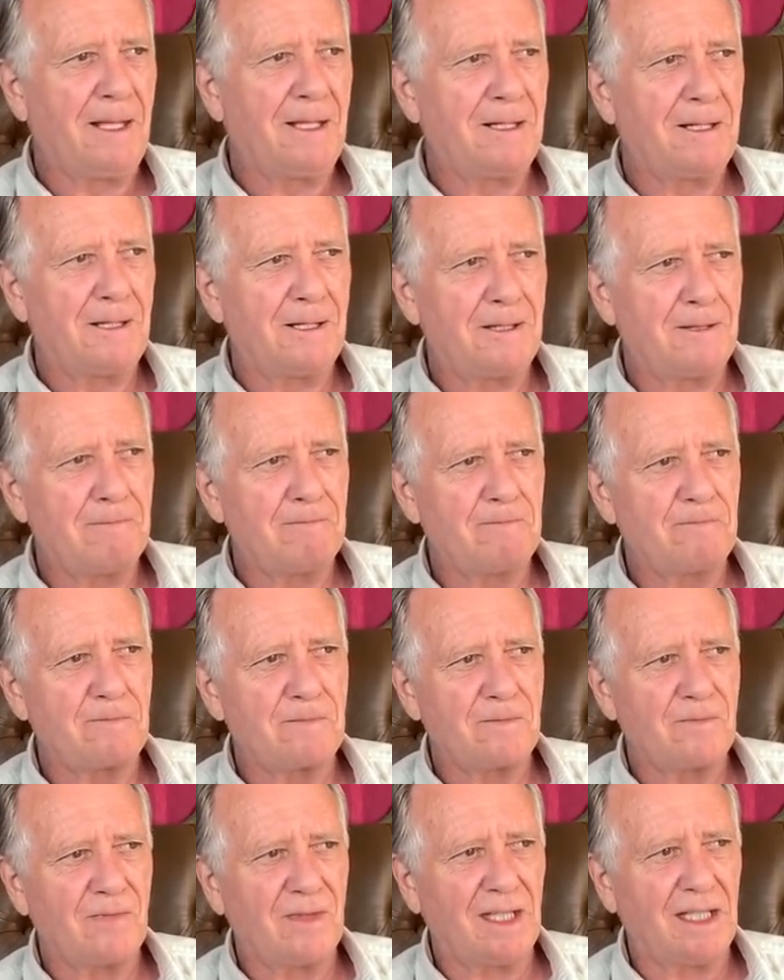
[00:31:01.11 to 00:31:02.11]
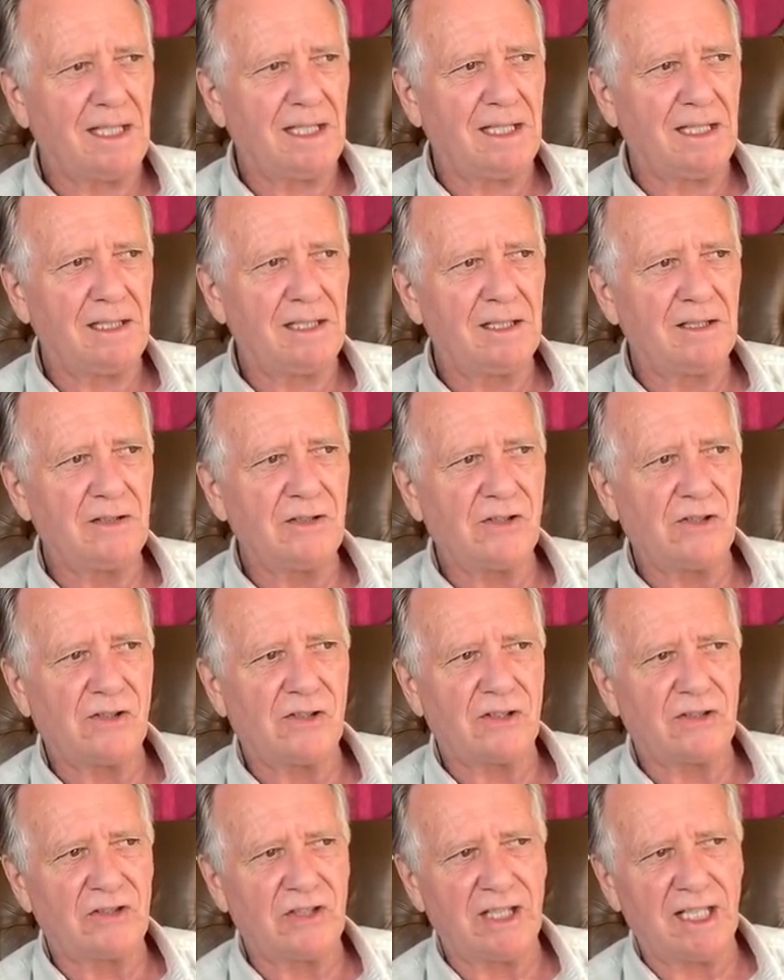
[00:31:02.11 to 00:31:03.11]
Um, it
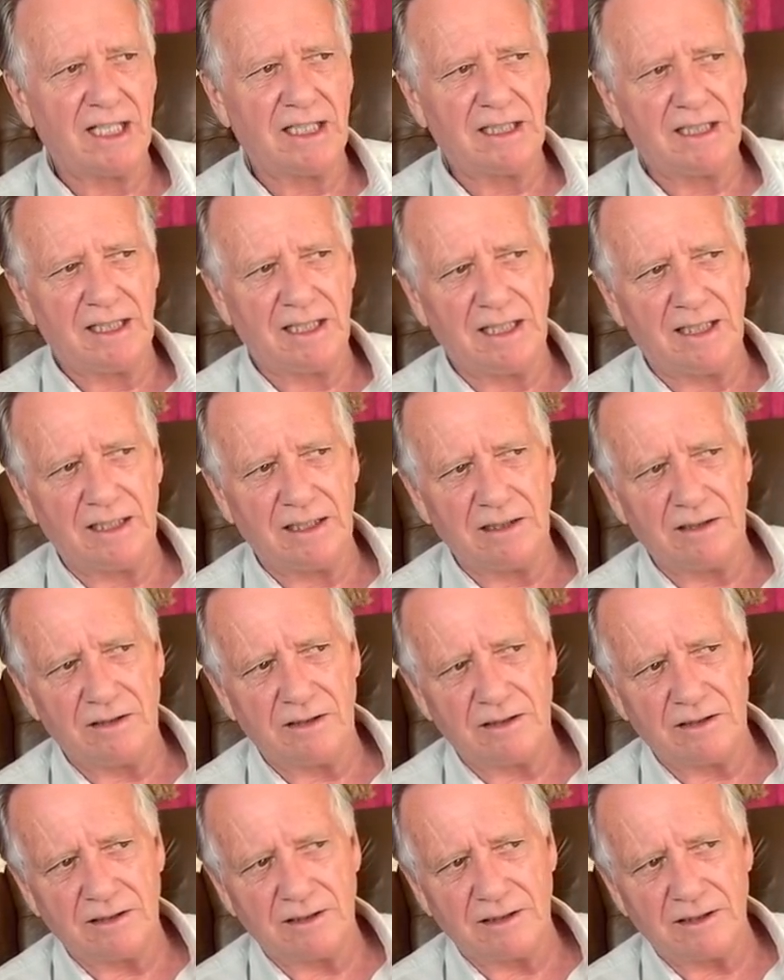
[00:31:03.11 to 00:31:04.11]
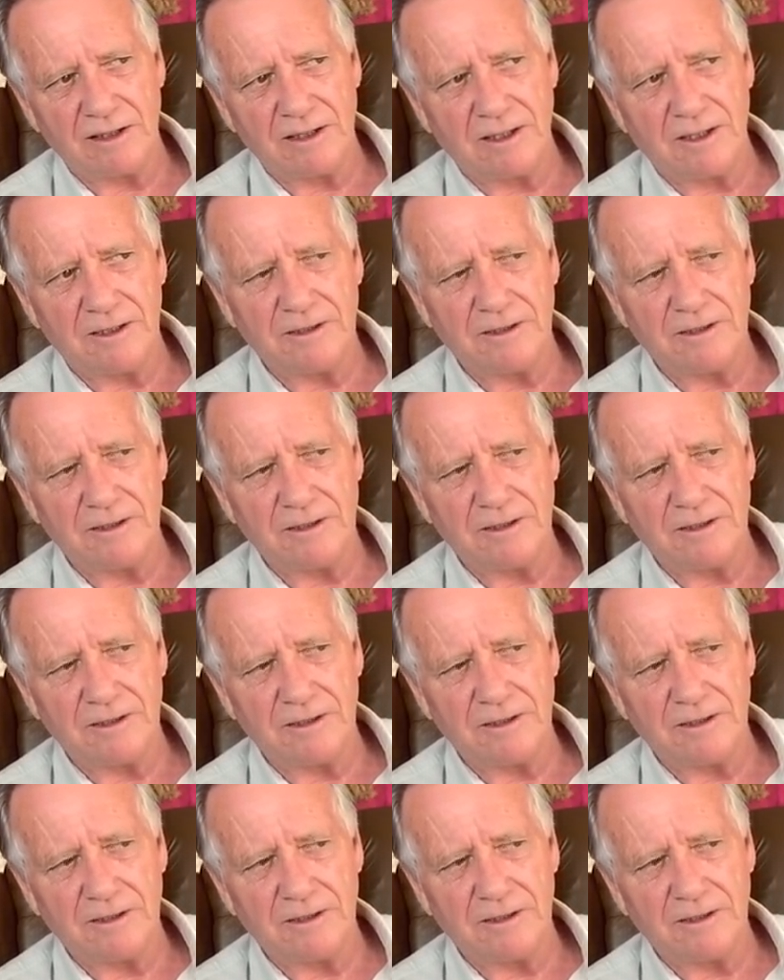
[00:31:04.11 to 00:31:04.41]
is said in uh,